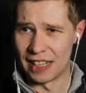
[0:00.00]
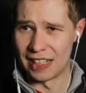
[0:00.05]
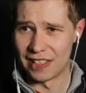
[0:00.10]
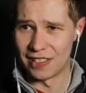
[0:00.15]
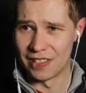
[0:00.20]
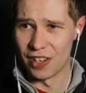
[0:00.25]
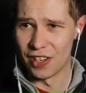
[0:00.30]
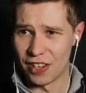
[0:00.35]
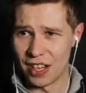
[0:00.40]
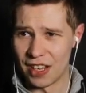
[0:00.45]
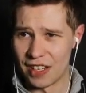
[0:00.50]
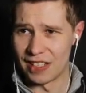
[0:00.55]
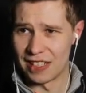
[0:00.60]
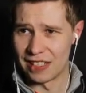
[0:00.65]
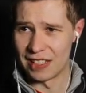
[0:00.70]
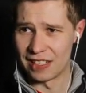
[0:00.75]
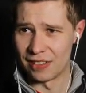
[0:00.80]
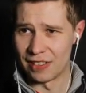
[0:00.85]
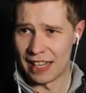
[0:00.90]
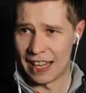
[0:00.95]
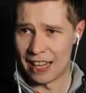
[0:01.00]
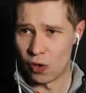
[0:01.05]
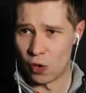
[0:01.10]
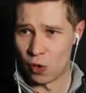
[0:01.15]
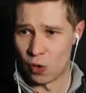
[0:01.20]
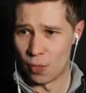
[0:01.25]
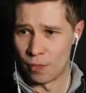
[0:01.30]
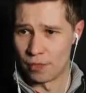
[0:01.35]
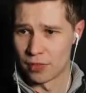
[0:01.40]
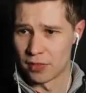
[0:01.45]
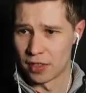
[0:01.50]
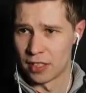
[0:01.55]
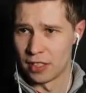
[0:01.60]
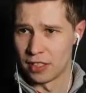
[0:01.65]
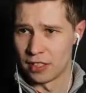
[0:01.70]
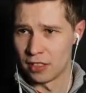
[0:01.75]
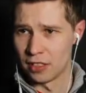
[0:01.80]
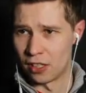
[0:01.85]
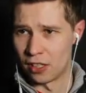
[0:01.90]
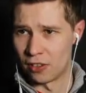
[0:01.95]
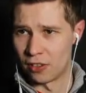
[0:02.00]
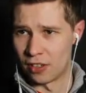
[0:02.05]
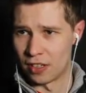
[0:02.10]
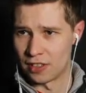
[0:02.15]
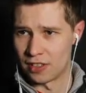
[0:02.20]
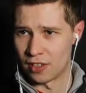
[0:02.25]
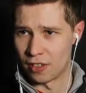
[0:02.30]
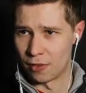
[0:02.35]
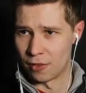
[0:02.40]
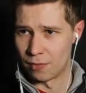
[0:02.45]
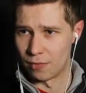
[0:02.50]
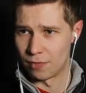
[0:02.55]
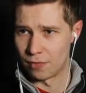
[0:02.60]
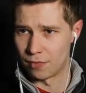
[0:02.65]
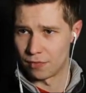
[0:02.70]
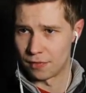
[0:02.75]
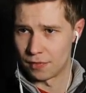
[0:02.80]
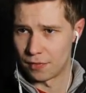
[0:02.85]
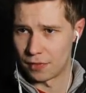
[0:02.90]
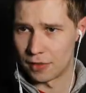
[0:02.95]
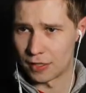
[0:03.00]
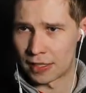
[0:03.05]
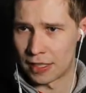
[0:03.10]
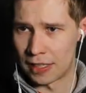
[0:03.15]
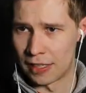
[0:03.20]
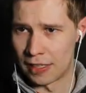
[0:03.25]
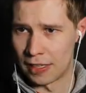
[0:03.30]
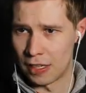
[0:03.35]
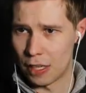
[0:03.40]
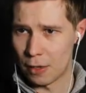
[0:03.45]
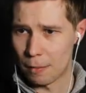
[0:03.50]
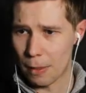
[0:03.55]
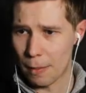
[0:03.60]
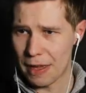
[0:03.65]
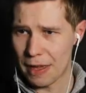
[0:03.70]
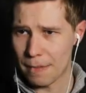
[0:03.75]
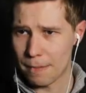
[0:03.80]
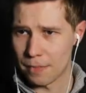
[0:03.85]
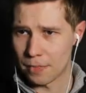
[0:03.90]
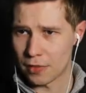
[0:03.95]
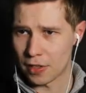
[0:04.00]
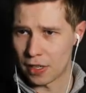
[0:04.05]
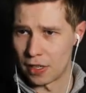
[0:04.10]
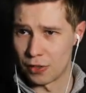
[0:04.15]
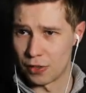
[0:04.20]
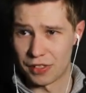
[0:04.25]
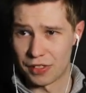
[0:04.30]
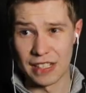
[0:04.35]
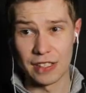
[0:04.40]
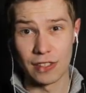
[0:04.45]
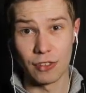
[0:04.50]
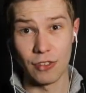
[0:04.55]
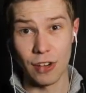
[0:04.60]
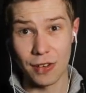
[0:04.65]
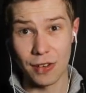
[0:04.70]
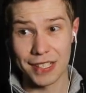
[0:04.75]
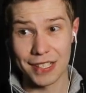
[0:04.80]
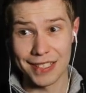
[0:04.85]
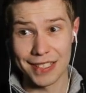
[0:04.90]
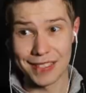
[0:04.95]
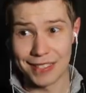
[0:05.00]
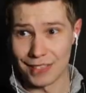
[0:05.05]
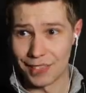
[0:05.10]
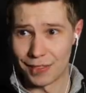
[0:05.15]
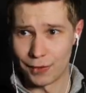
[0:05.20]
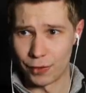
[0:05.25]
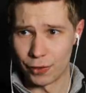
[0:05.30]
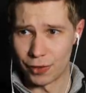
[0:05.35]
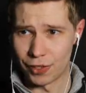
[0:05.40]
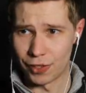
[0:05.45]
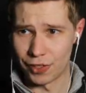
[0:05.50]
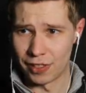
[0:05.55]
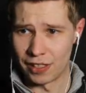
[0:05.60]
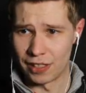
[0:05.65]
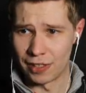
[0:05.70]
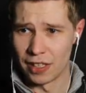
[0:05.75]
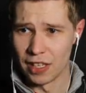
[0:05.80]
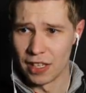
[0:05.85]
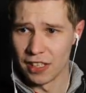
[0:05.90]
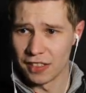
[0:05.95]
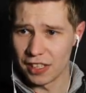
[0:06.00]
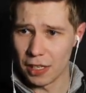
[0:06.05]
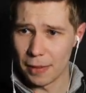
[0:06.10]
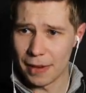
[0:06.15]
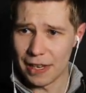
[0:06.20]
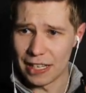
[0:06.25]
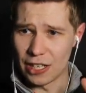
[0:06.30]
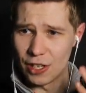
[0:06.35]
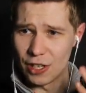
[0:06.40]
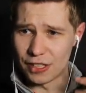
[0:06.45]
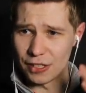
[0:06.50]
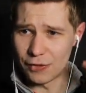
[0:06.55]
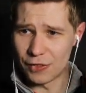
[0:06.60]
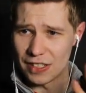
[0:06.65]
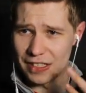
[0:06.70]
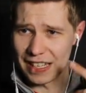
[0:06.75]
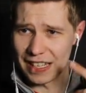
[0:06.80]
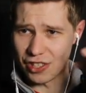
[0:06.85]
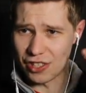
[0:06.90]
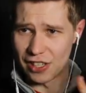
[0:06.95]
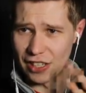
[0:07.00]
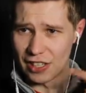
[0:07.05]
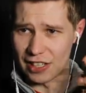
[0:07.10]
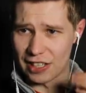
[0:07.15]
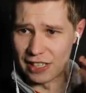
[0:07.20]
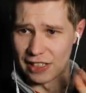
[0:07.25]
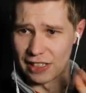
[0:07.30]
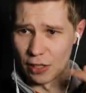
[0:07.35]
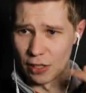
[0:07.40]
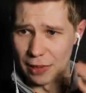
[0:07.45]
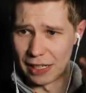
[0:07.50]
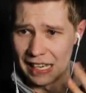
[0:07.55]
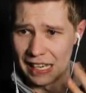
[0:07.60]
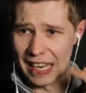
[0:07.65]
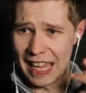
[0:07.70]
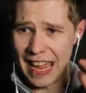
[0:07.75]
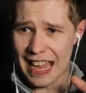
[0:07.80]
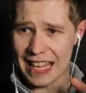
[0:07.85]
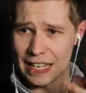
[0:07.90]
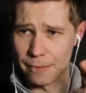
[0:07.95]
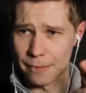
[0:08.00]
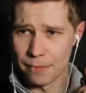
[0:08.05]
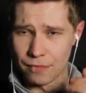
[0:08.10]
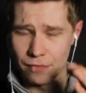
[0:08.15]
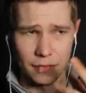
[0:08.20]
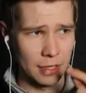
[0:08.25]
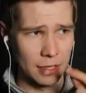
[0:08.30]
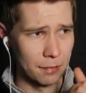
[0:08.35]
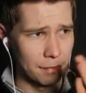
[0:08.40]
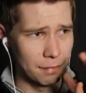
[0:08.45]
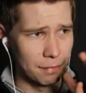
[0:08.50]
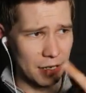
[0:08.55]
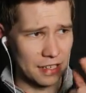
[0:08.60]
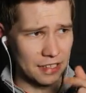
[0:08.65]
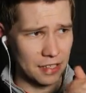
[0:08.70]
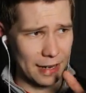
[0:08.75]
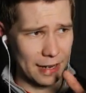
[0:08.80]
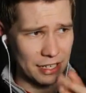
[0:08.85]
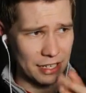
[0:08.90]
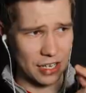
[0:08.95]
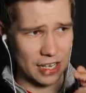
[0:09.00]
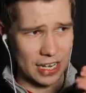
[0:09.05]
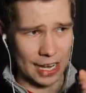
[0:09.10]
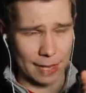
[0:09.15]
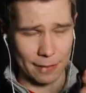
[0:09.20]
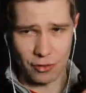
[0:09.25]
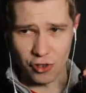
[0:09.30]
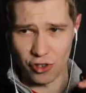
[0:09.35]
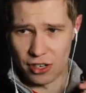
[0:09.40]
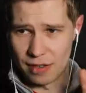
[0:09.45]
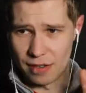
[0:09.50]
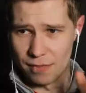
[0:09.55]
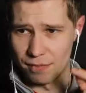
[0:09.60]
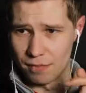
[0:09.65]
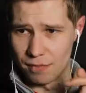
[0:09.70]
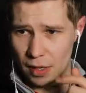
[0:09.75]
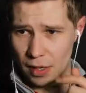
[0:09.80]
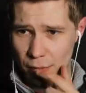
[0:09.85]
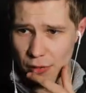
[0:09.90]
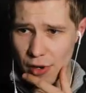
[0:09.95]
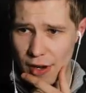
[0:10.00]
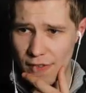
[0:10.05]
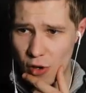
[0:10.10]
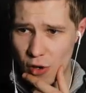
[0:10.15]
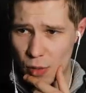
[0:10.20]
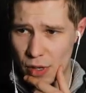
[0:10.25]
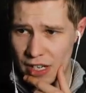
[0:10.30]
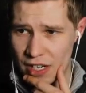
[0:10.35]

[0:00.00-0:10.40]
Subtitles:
not ideal at all. All right, so scale it up a bit. I also need to rotate it, unfortunately. So you may notice there's actually like a little bit of lag, because I'm actually capturing a preview window